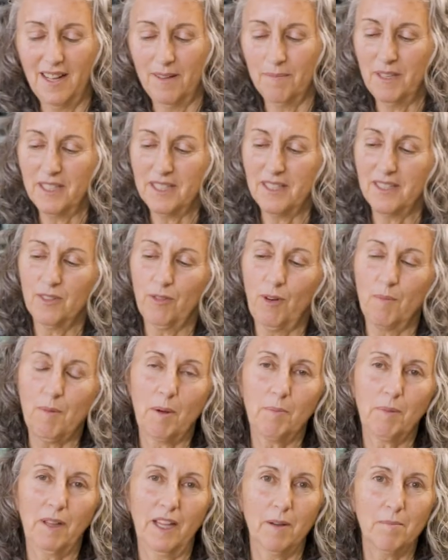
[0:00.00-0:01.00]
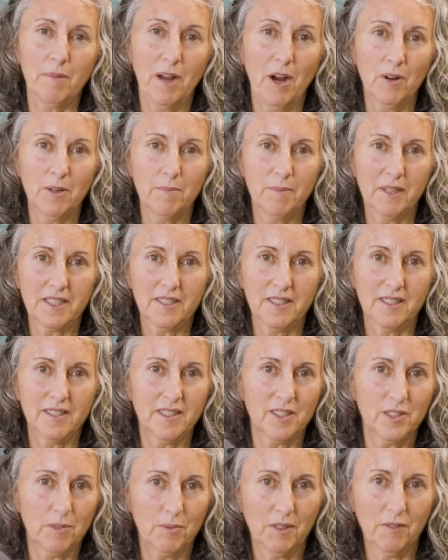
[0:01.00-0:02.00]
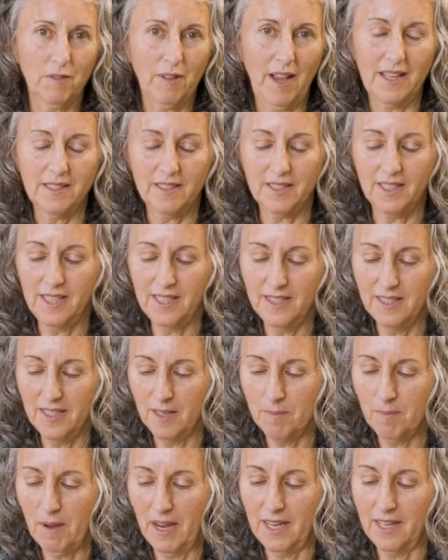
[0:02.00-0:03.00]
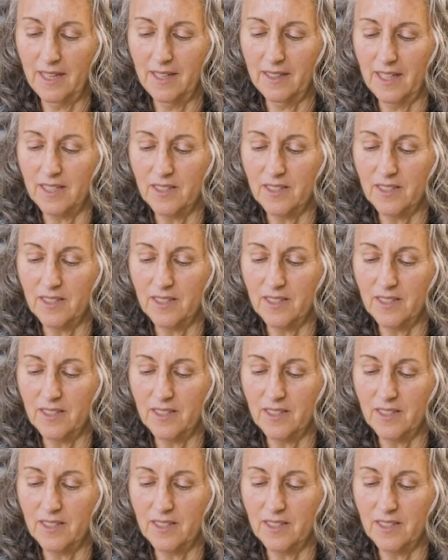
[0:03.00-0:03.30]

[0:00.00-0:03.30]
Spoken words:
This is from our plant-powered mixes. It's real fast and easy to make.